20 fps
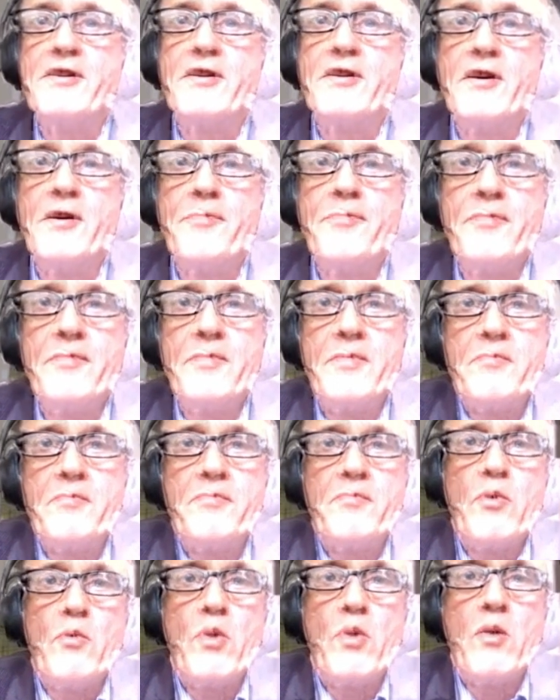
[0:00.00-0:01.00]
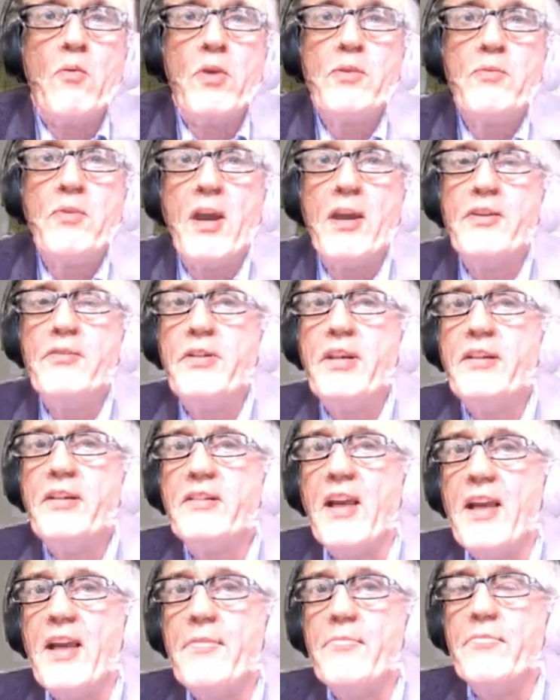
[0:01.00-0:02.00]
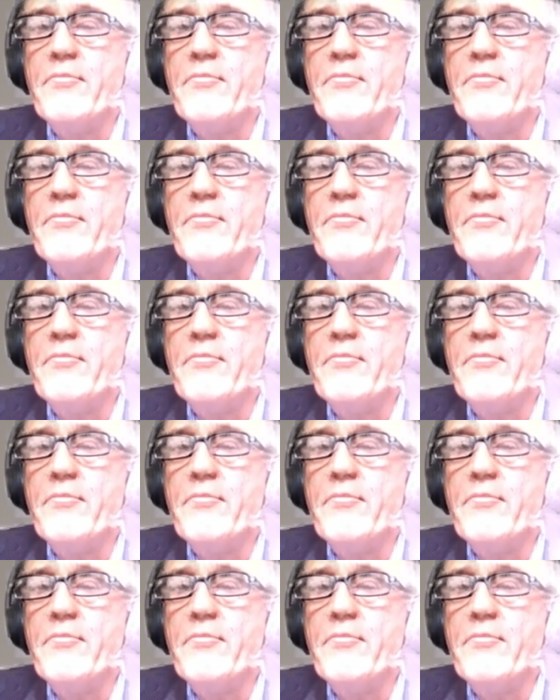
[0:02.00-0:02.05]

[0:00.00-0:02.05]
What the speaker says: And what we are doing